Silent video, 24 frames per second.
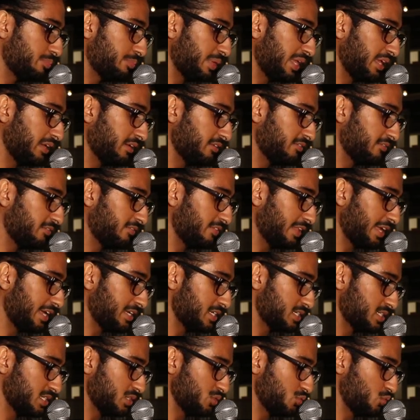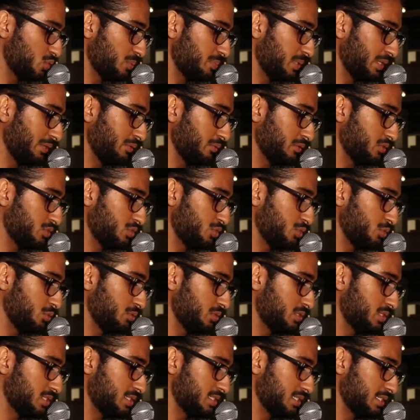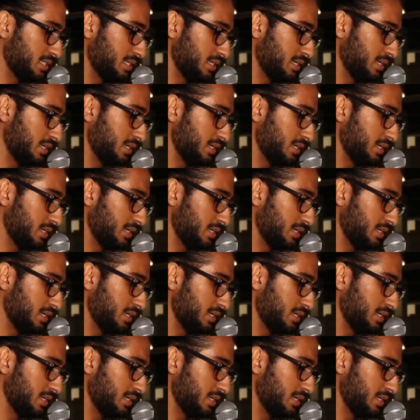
pink flesh and dripping with juice.